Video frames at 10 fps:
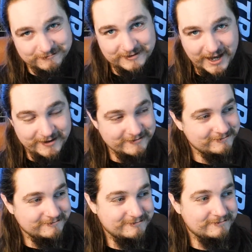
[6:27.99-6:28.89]
okay,
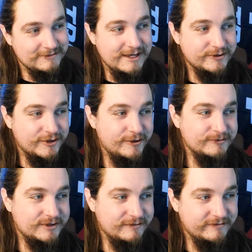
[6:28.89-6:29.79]
in
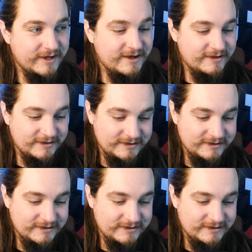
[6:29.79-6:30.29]
terms of